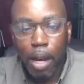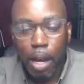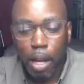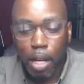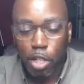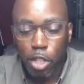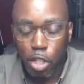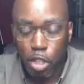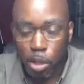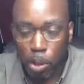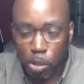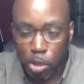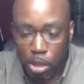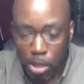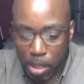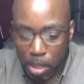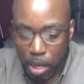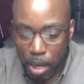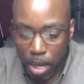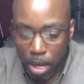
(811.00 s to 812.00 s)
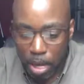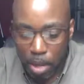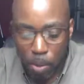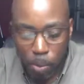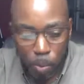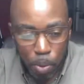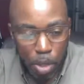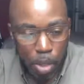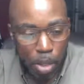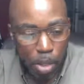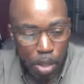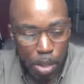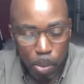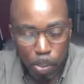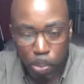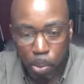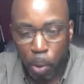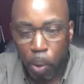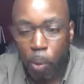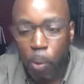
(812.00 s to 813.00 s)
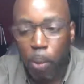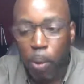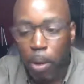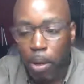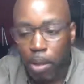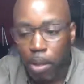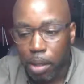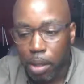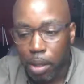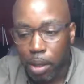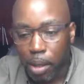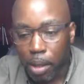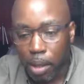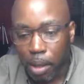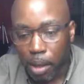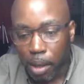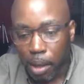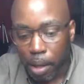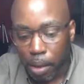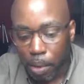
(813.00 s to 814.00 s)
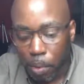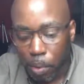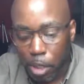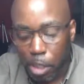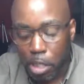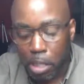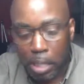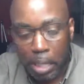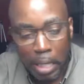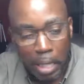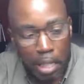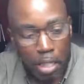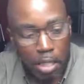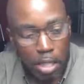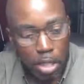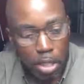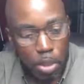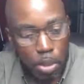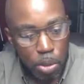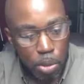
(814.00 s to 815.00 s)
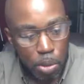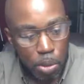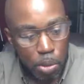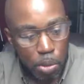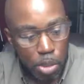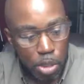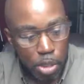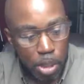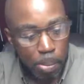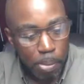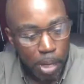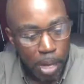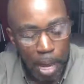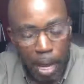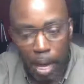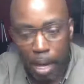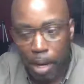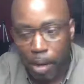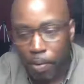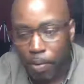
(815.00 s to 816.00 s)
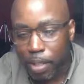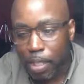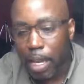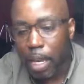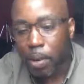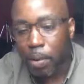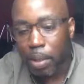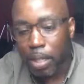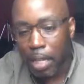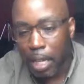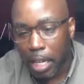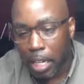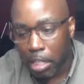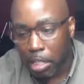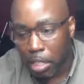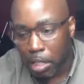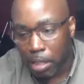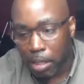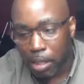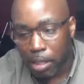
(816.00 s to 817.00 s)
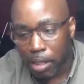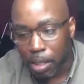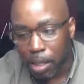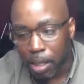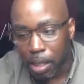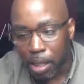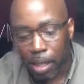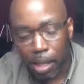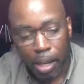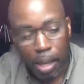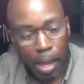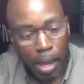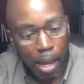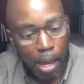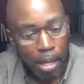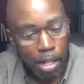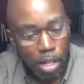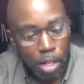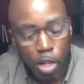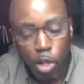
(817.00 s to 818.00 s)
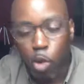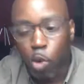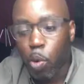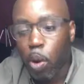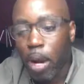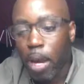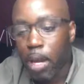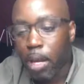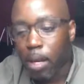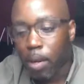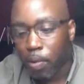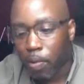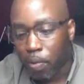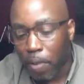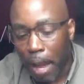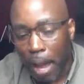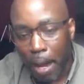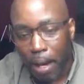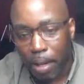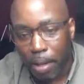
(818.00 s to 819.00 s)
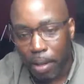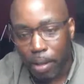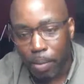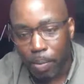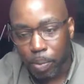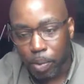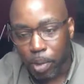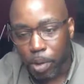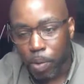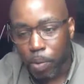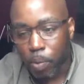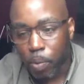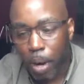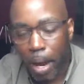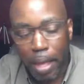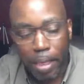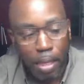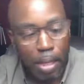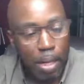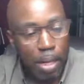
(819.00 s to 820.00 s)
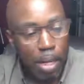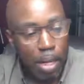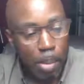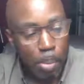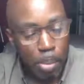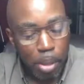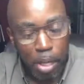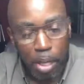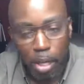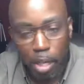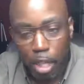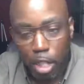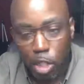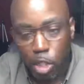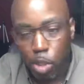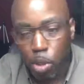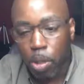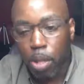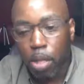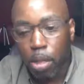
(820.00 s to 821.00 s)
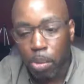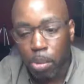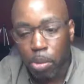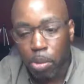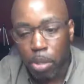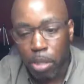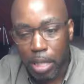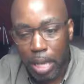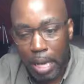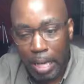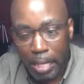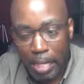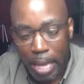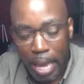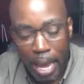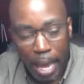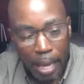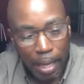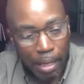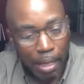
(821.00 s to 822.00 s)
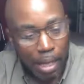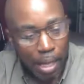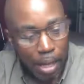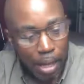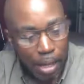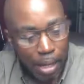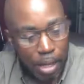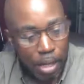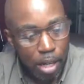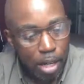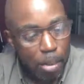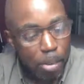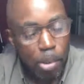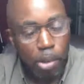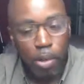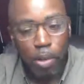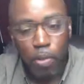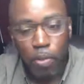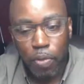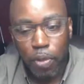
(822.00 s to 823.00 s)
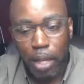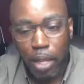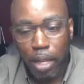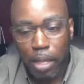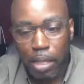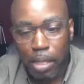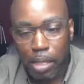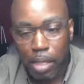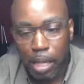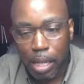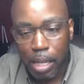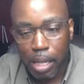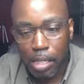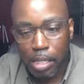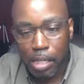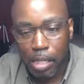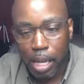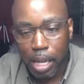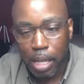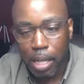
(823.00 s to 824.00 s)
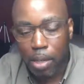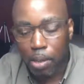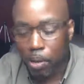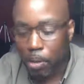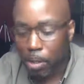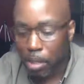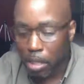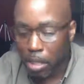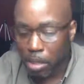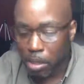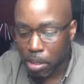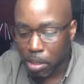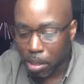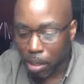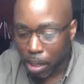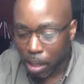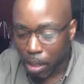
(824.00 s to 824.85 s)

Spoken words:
associated with porn, which leads into some kind of degradation and degrading factor. Rather than it being an enjoyable sex act, cum on the face has taken on this